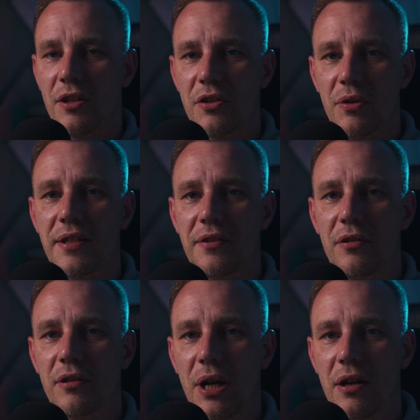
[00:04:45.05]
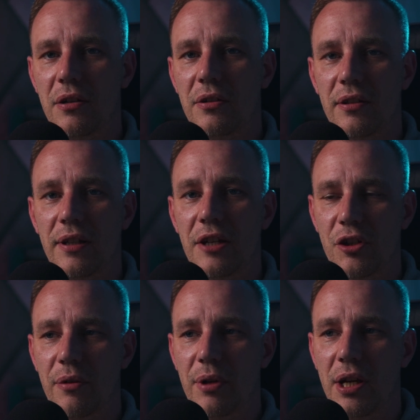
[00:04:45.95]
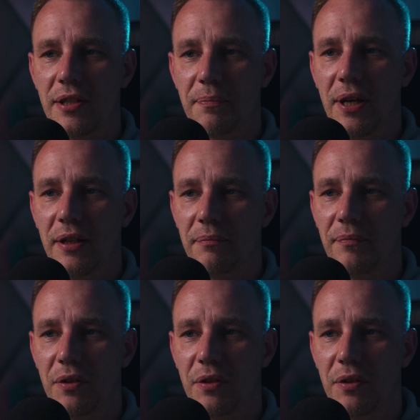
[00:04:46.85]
So let's talk about legendary aspect.